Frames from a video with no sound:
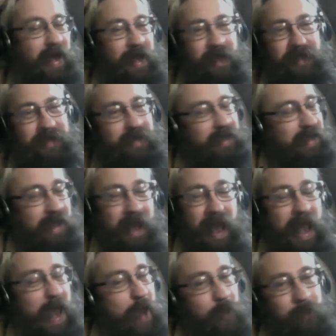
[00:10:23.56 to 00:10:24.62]
He might
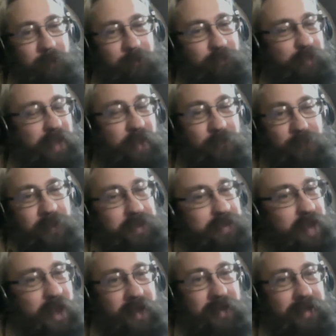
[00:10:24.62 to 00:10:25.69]
be. Looks like a
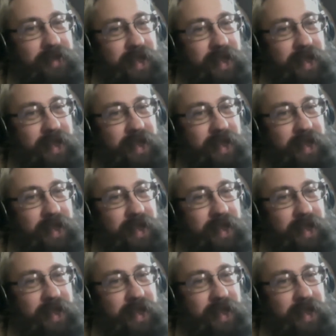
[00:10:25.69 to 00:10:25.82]
Canadian.